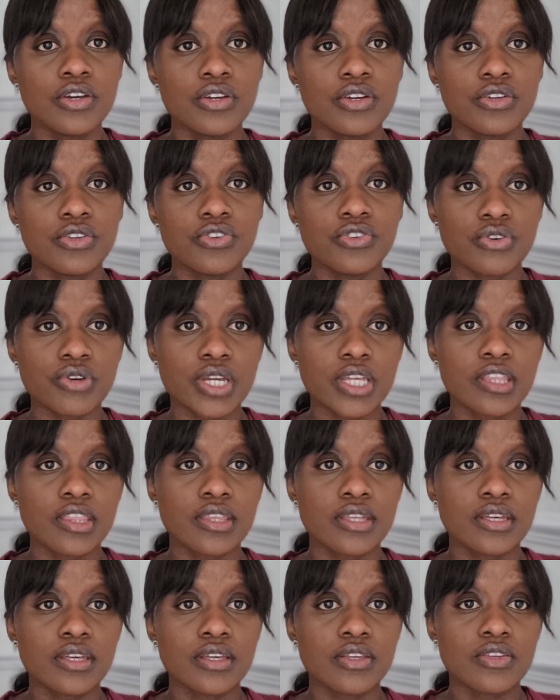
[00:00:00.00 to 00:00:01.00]
during
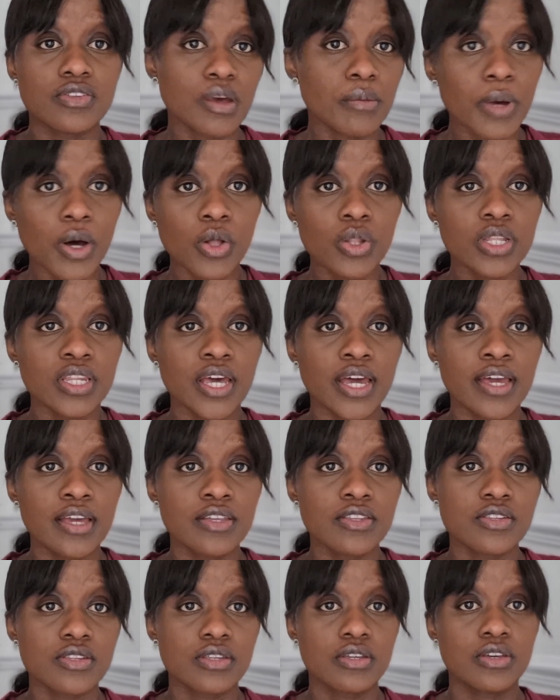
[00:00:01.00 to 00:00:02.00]
the summer
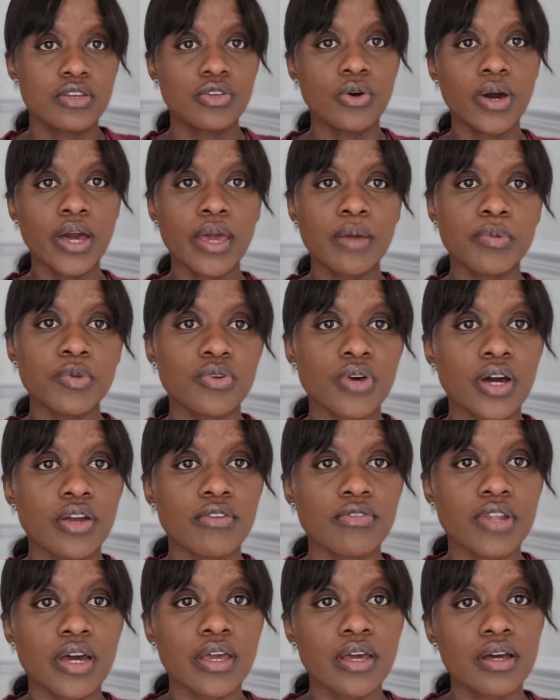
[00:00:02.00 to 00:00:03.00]
holidays, you're able to kind of
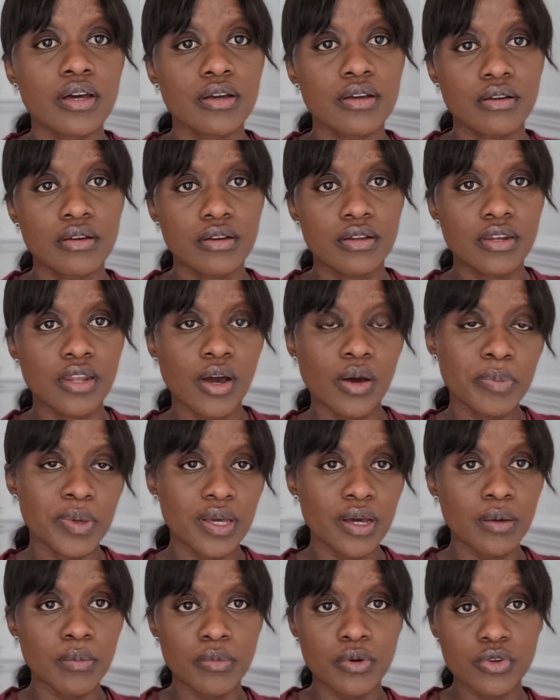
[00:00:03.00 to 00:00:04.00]
like now
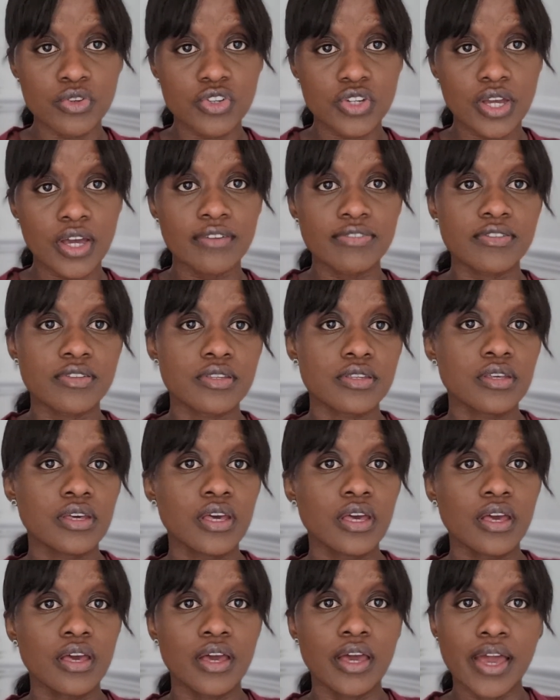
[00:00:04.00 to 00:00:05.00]
pick up more shifts
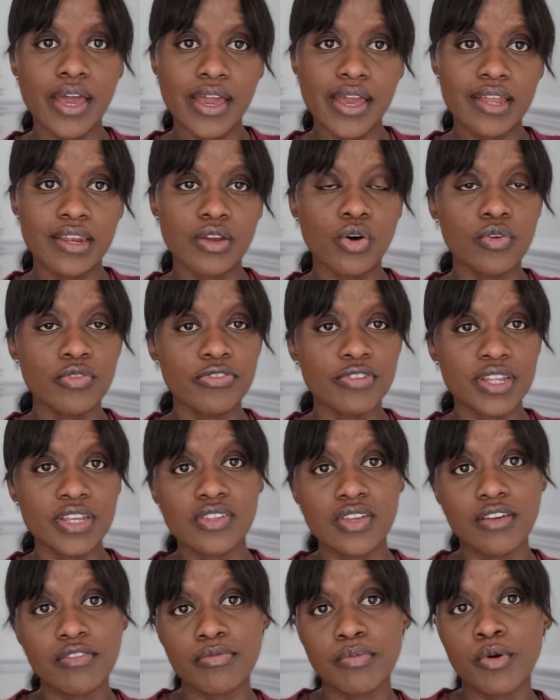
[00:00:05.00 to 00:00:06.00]
and hopefully
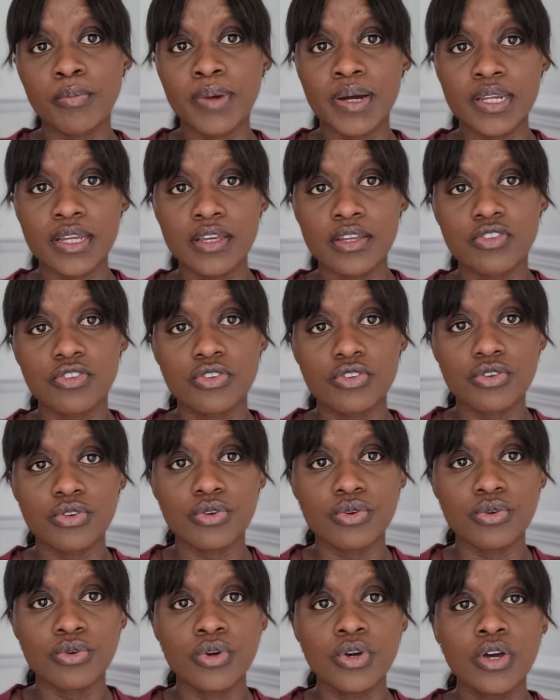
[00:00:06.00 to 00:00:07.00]
save more money to
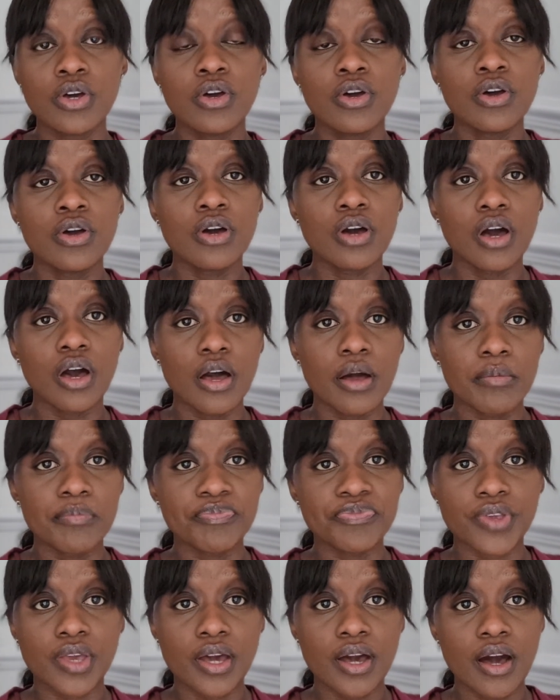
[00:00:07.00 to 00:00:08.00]

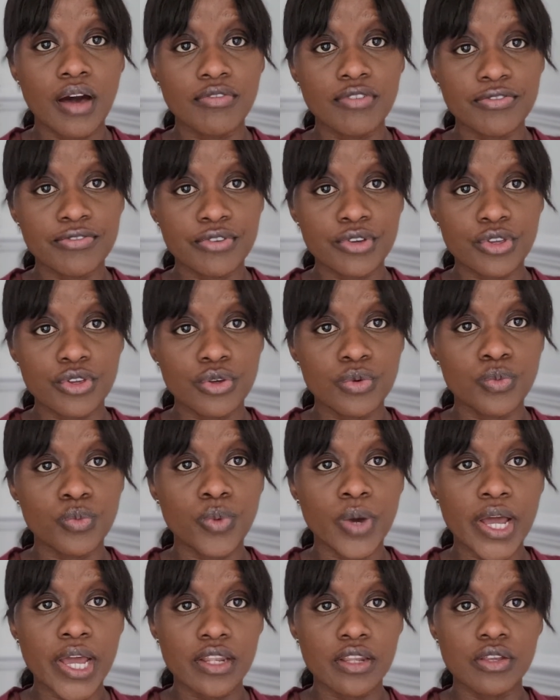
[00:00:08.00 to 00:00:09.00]
cover for you
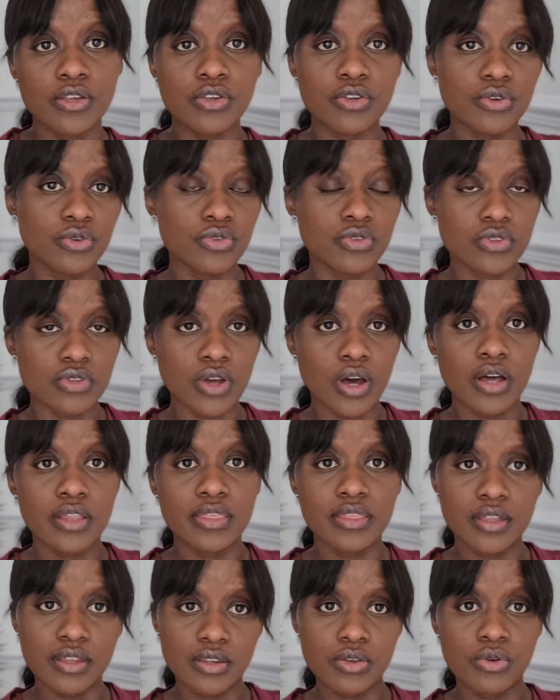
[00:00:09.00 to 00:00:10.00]
when you start
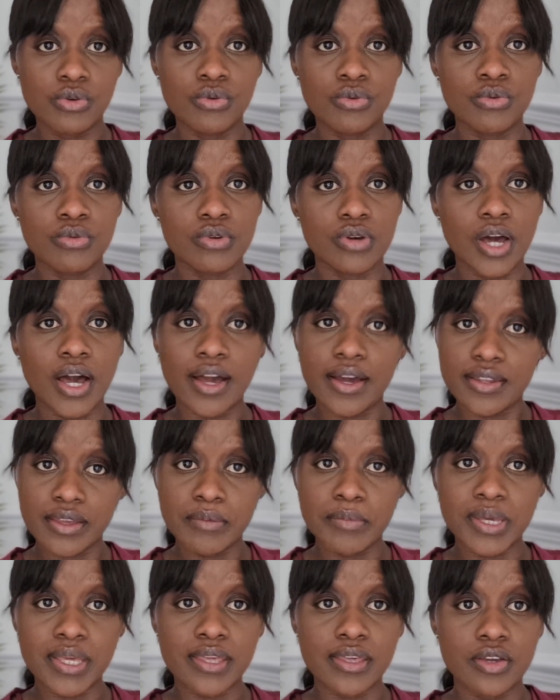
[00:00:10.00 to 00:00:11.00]
the new
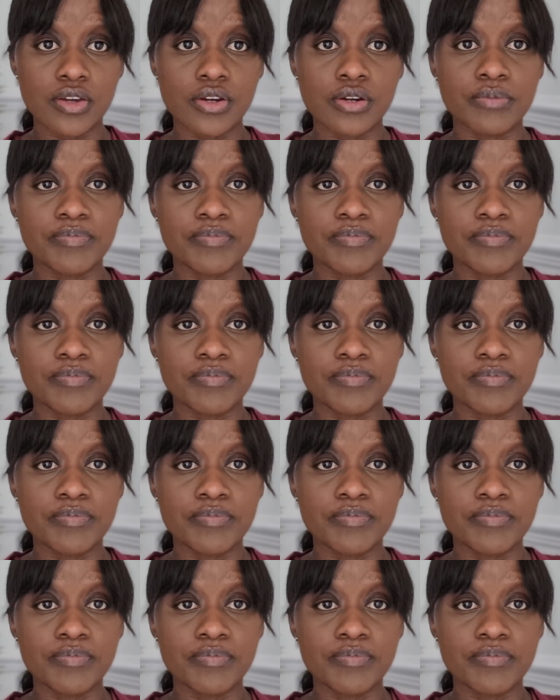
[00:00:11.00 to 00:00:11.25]
academic year.